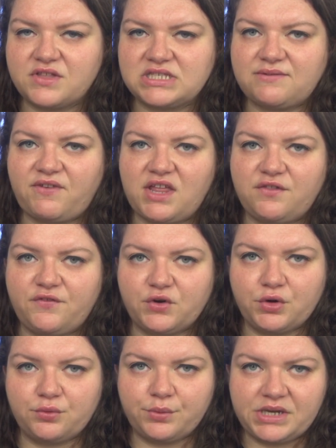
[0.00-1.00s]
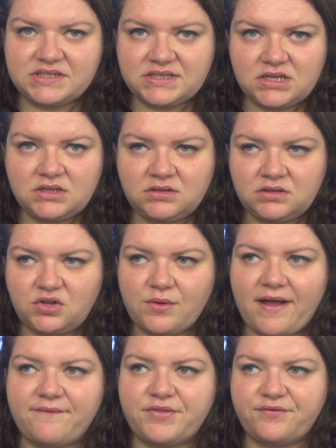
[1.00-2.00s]
It's faith for a reason. You
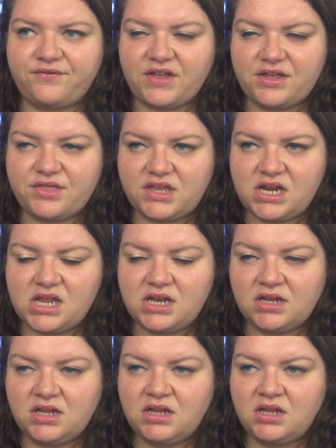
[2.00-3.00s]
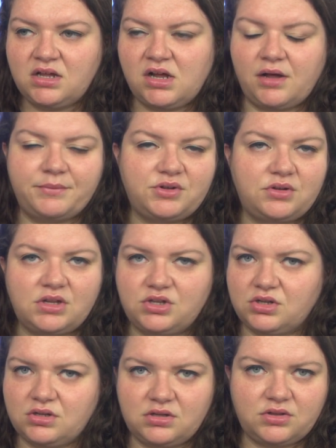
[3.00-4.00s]
have the faith in it um, you,
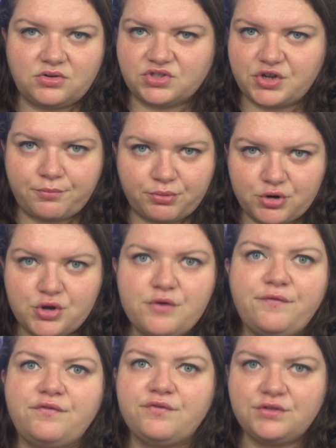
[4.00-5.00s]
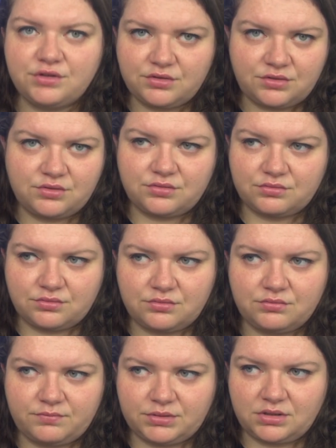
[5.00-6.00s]
there's no proof,
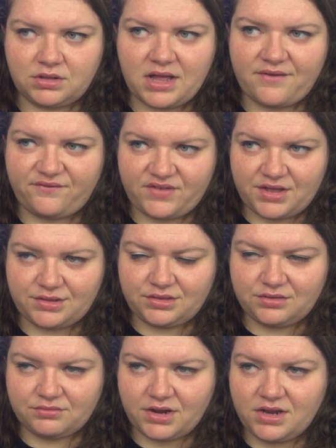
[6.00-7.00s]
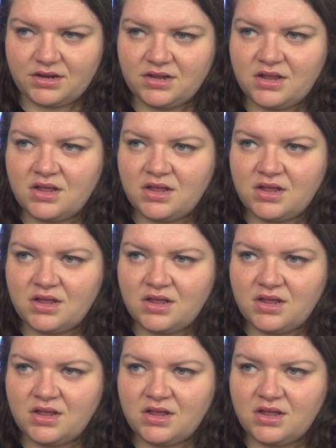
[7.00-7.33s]
you have faith, right?